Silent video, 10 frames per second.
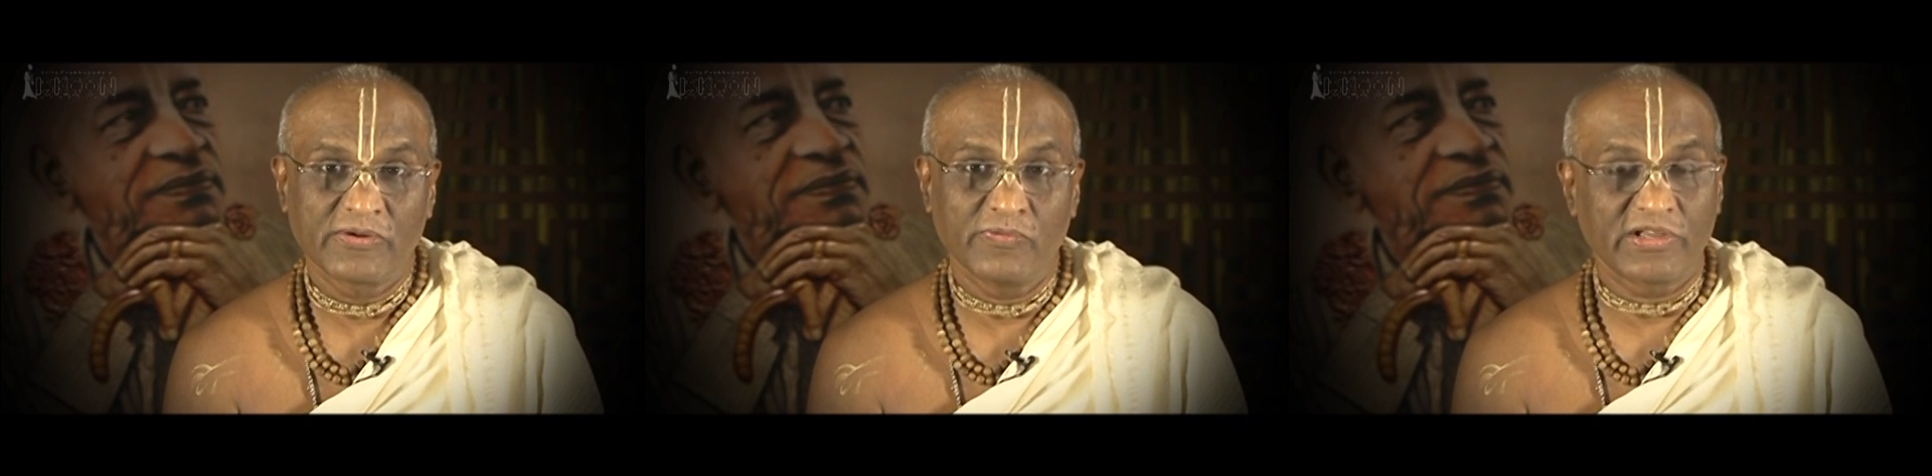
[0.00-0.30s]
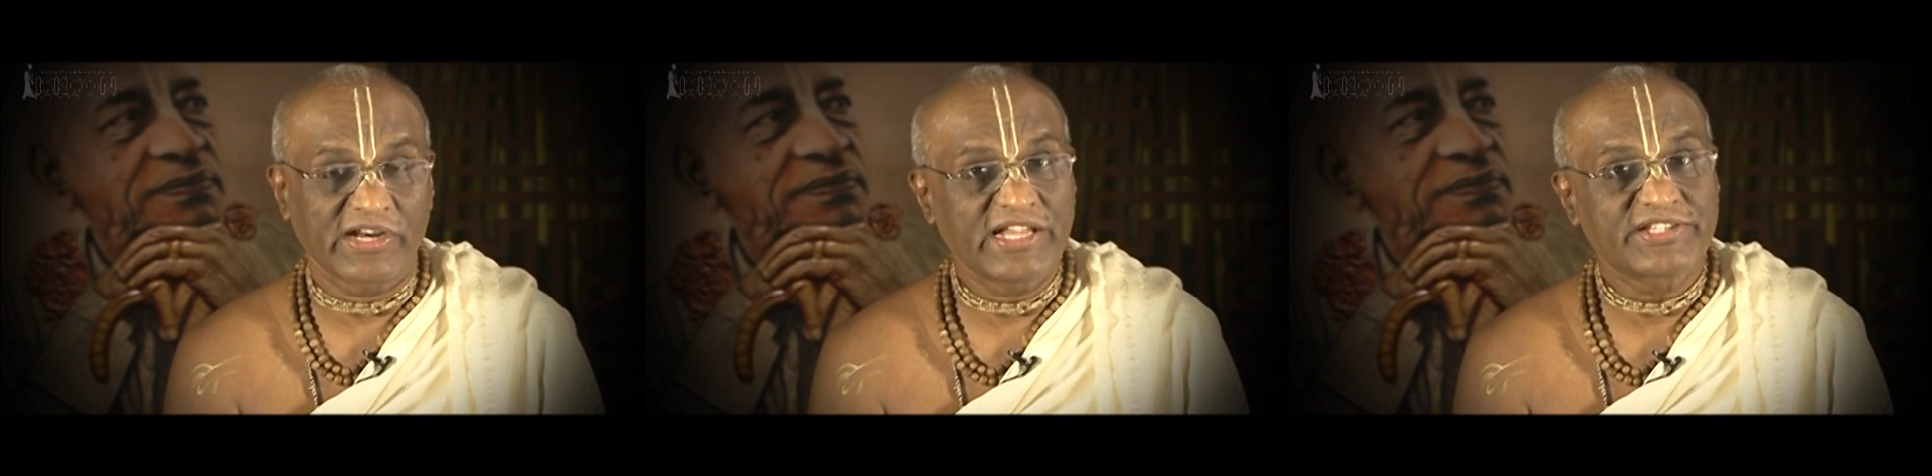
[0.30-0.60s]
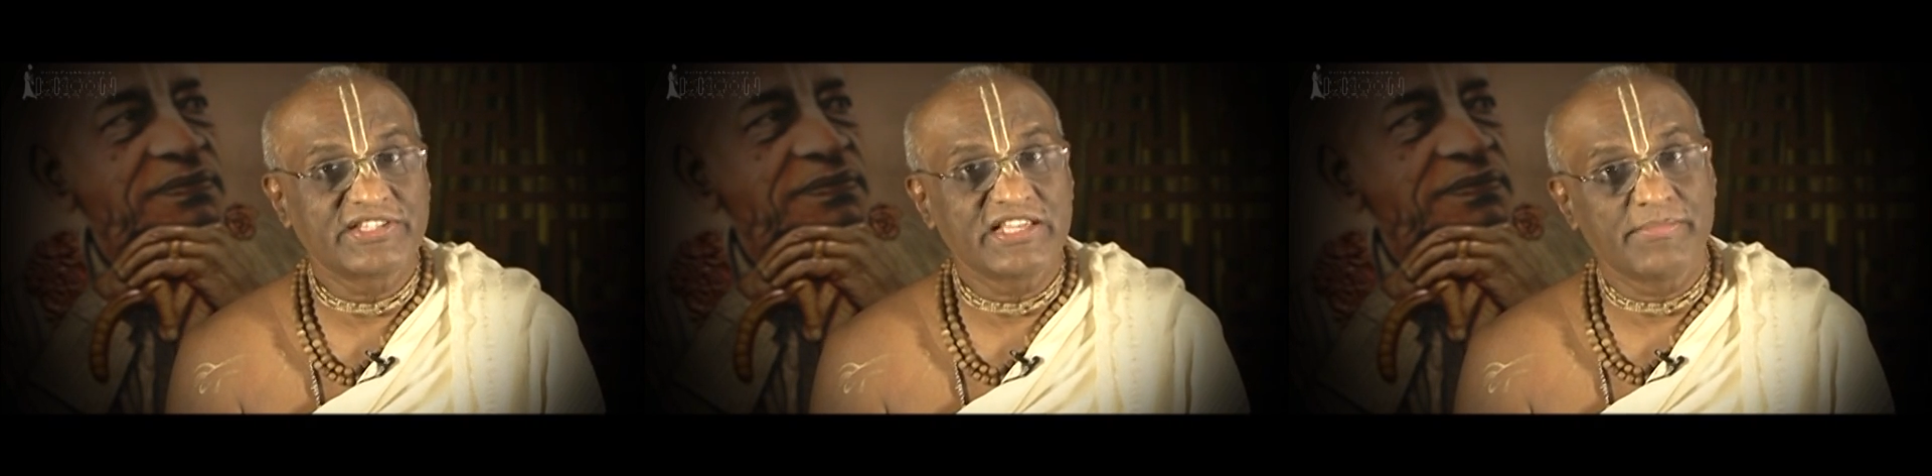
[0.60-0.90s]
we
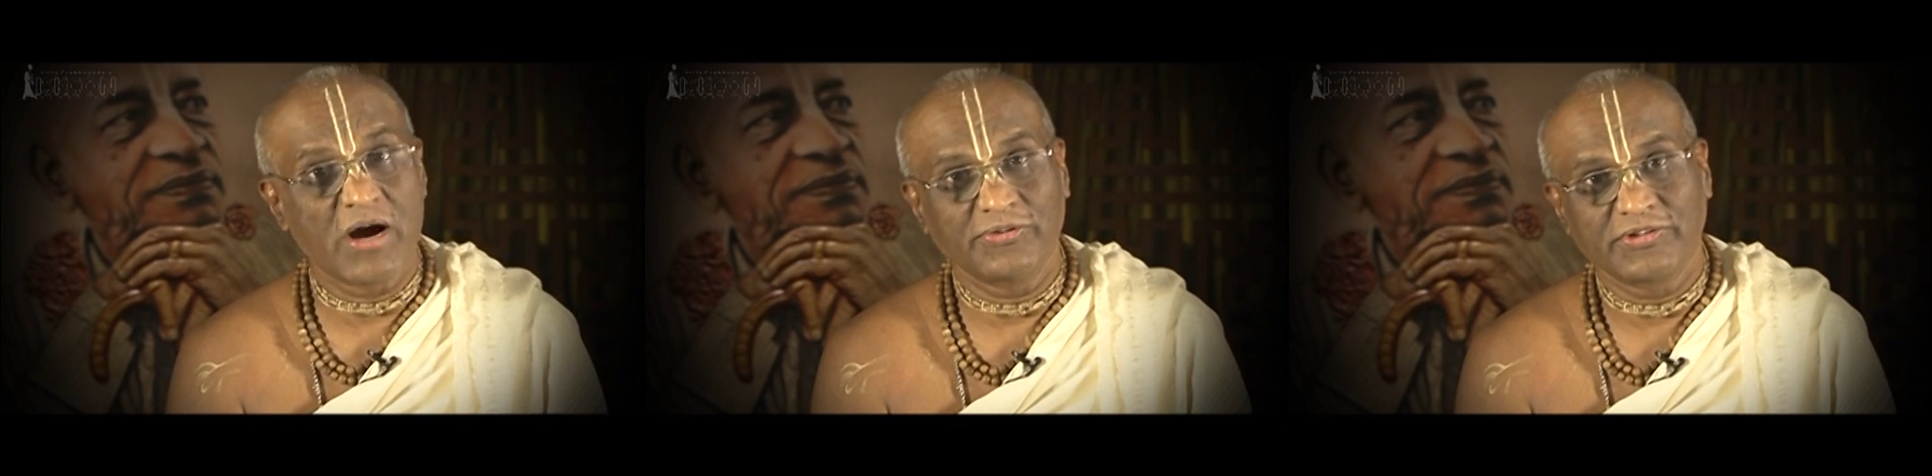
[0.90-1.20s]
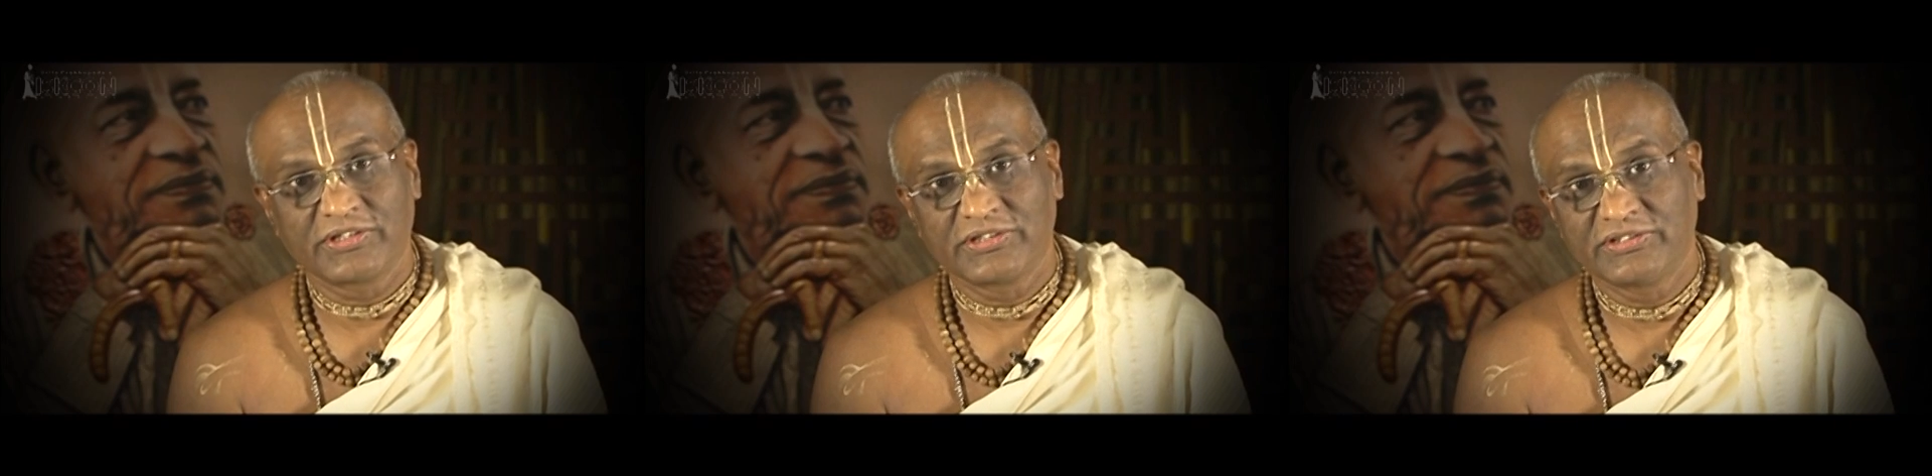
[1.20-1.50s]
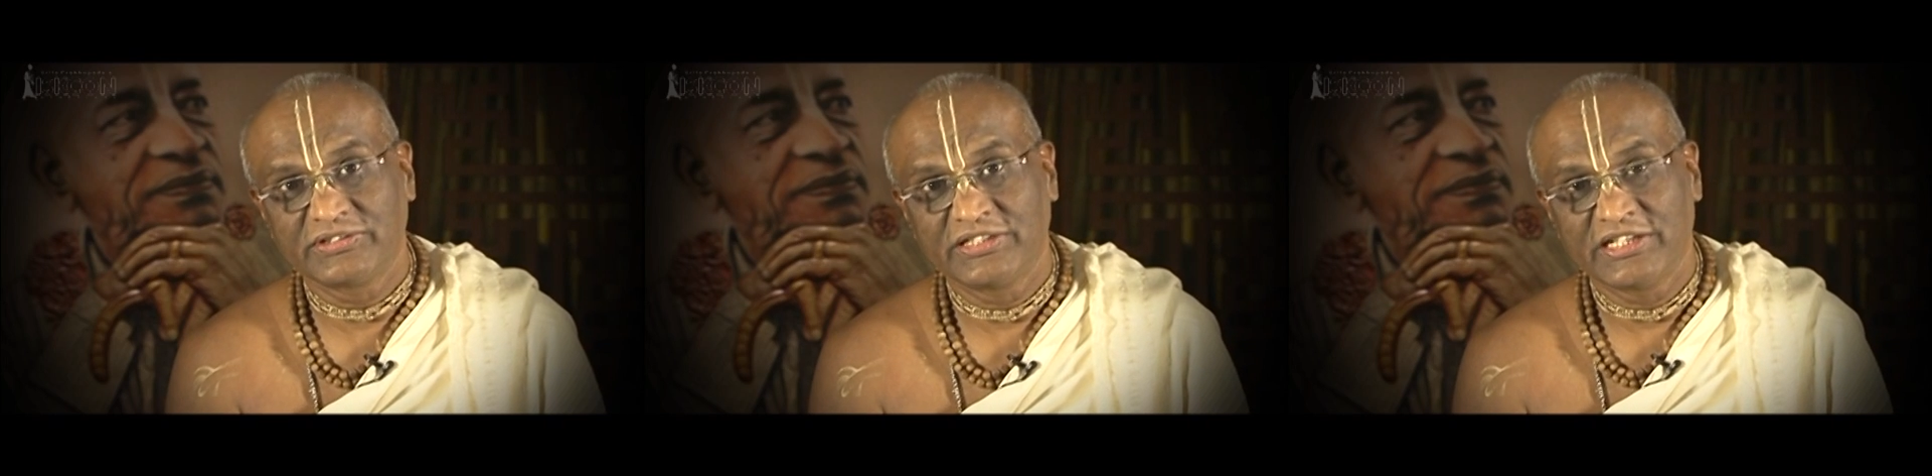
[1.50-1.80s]
raised the amount
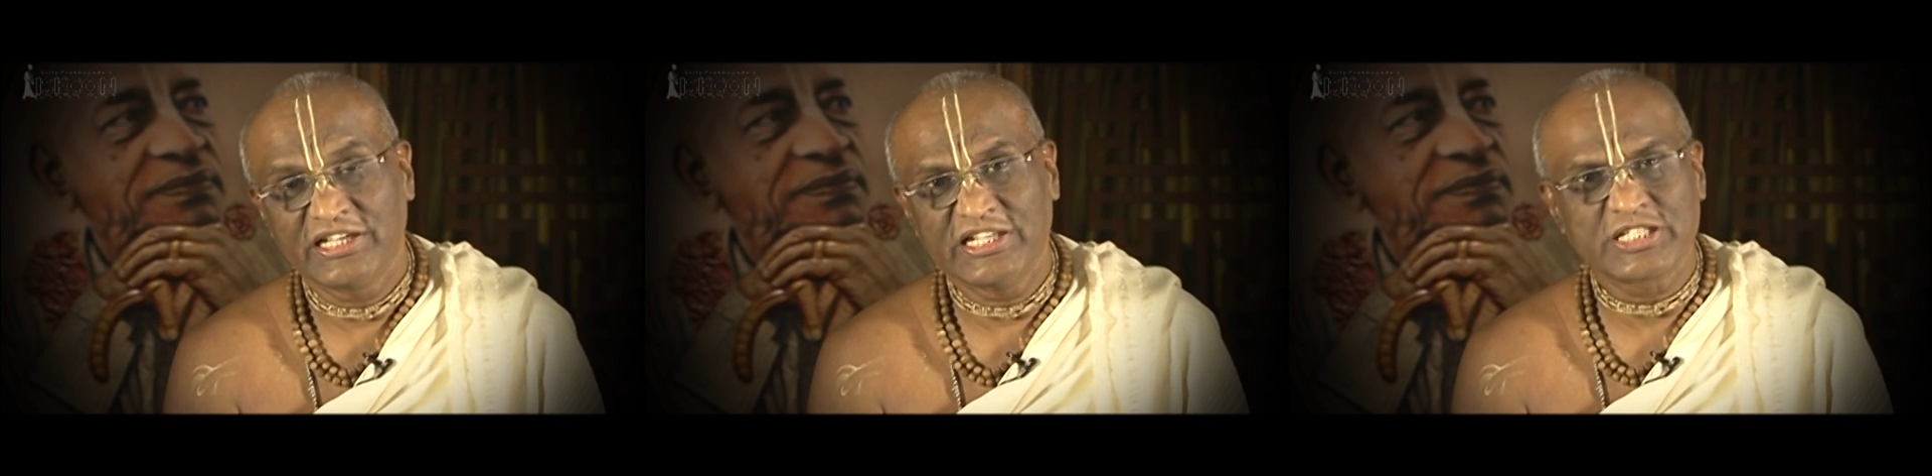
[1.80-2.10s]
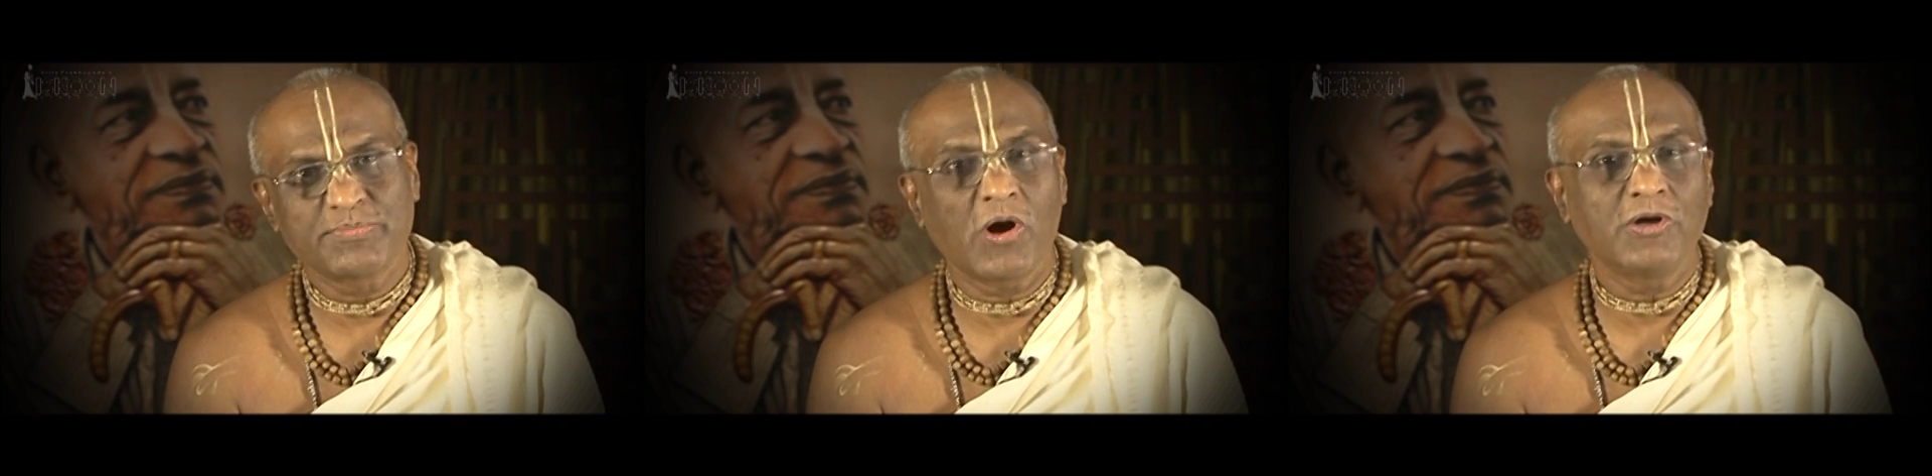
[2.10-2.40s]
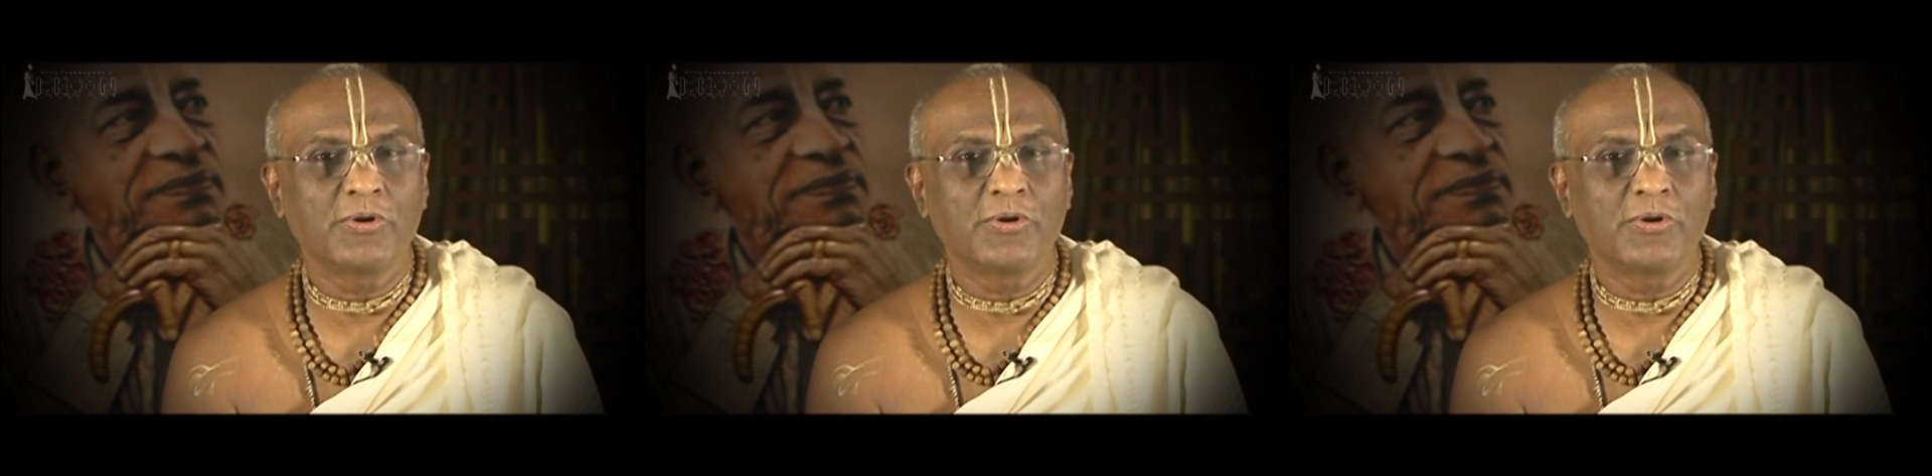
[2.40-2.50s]
in small